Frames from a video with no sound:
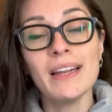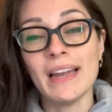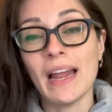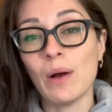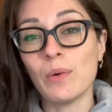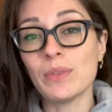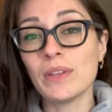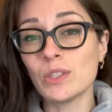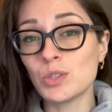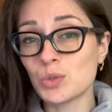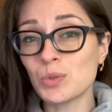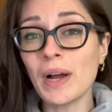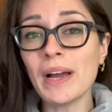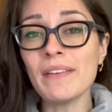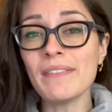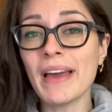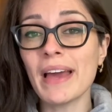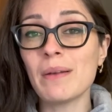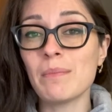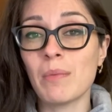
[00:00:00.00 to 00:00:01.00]
Now, the
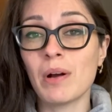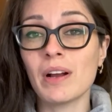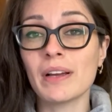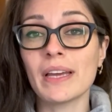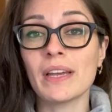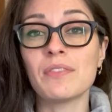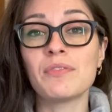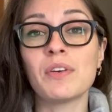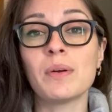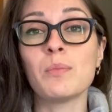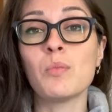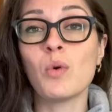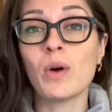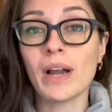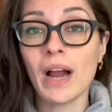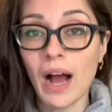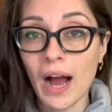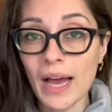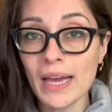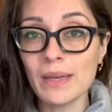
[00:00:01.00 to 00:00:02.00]
dry van market, from
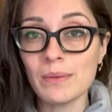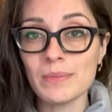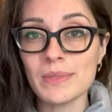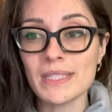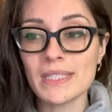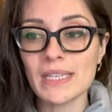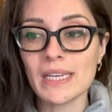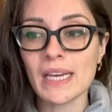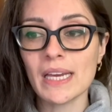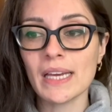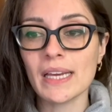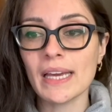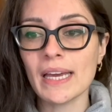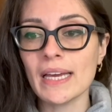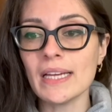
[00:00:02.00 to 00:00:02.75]
what I am seeing,